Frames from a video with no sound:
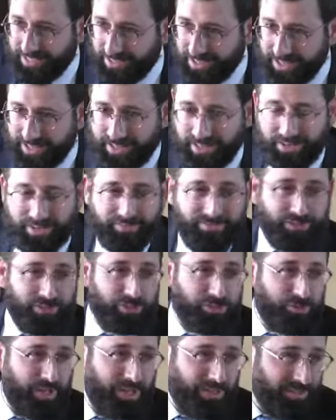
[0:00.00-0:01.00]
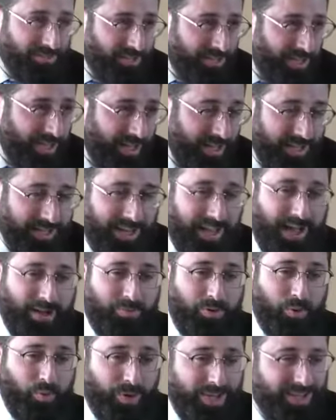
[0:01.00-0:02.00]
lion. I don't have the strength of a lion. I'm
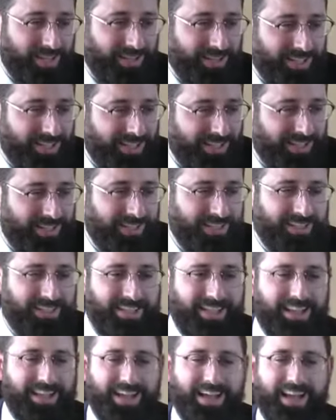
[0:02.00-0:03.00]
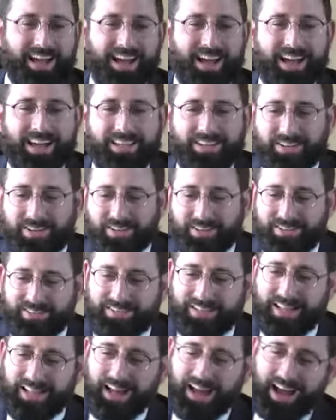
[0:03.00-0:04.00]
a weakling. I, you know,
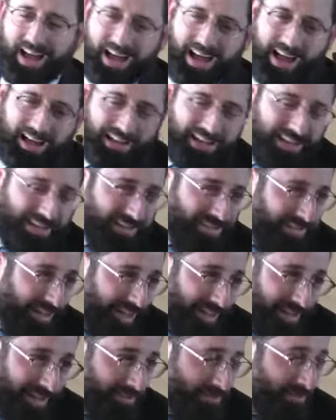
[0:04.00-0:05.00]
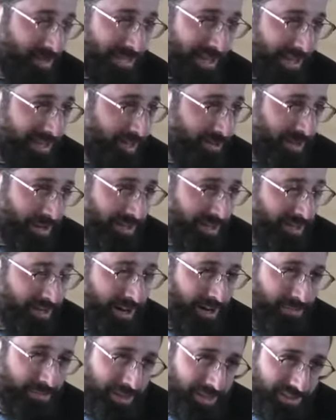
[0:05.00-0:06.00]
I can't even I can't beat anyone in an
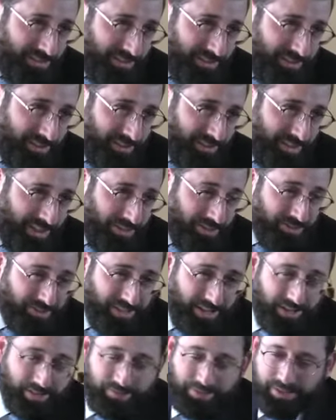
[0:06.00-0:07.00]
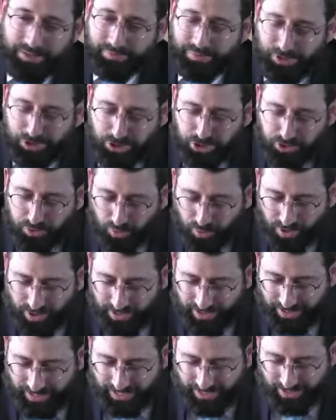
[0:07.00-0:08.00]
arm wrestle. And you're telling me to be strong
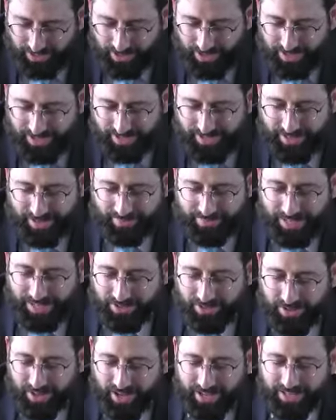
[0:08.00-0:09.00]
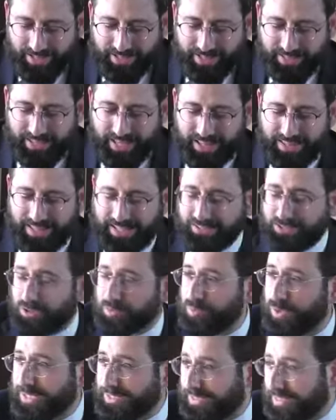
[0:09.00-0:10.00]
like a lion? I'm not a lion. That that that's a
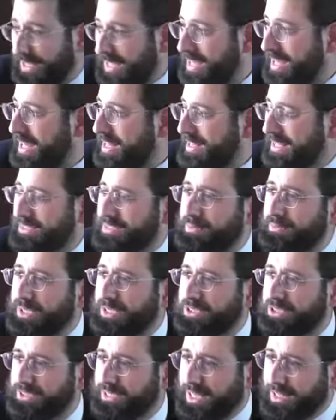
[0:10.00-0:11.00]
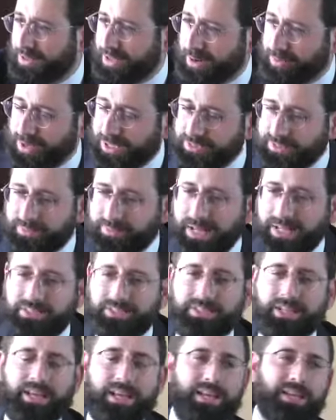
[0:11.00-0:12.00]
resonant. That's a message that that resonates.
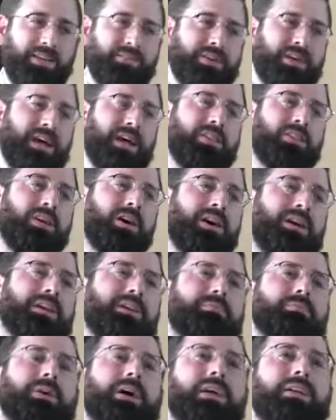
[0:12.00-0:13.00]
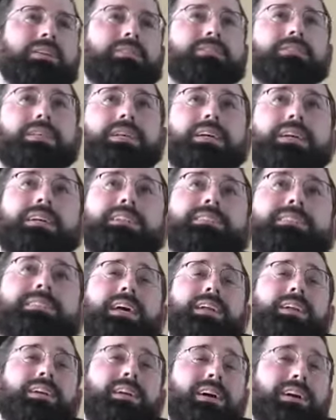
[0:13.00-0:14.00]
Imagine you have a guy lying in bed. It's
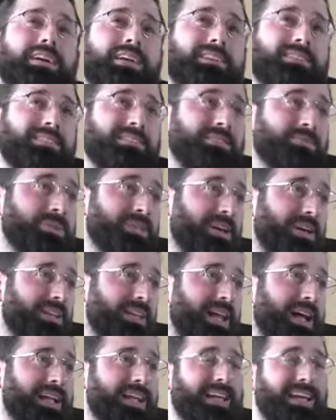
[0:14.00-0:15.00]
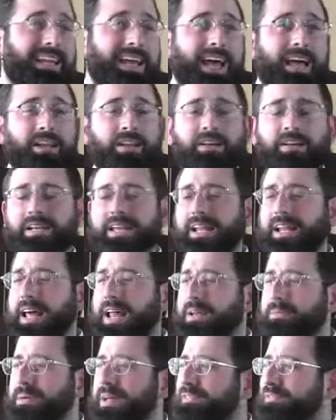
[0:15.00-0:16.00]
o'clock. We tell the guy, get out of get out
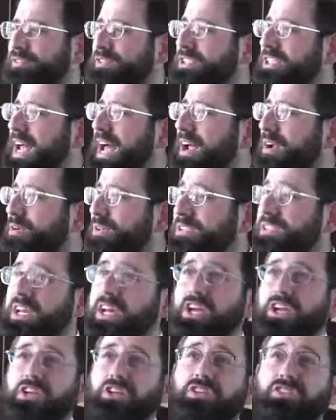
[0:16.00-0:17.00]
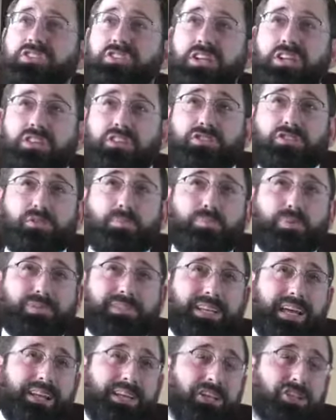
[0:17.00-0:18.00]
of bed for Shacharis. You see the
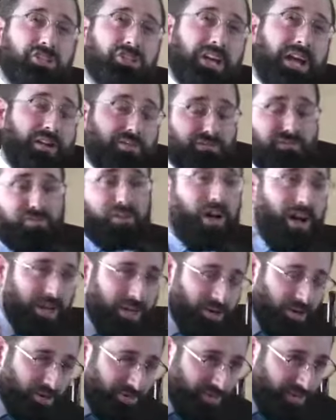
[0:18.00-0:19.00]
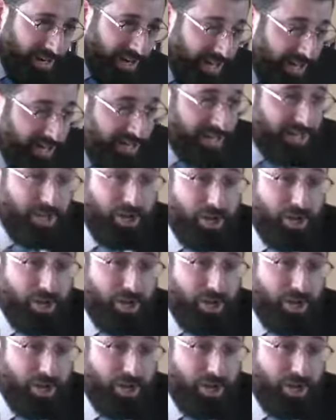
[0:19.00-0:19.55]
supersonic jet flying overhead?